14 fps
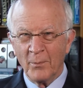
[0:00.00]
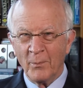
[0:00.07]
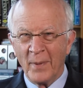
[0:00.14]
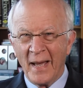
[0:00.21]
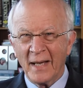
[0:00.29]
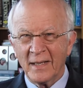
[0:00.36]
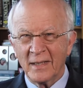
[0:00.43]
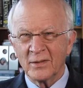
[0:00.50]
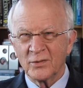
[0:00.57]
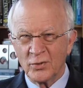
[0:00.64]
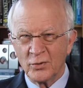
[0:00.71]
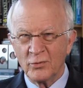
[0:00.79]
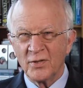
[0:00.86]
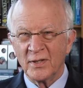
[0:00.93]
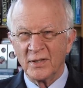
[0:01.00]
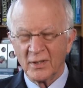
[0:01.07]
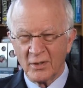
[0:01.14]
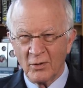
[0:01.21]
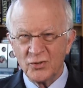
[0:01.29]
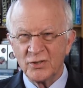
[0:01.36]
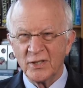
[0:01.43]
back to the
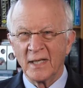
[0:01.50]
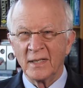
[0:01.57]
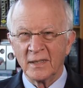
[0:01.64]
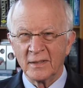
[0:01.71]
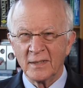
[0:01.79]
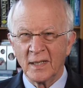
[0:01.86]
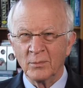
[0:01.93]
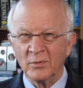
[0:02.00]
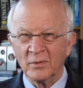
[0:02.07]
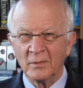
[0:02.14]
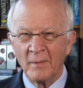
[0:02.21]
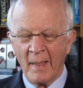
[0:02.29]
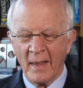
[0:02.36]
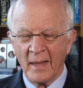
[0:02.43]
negotiating table.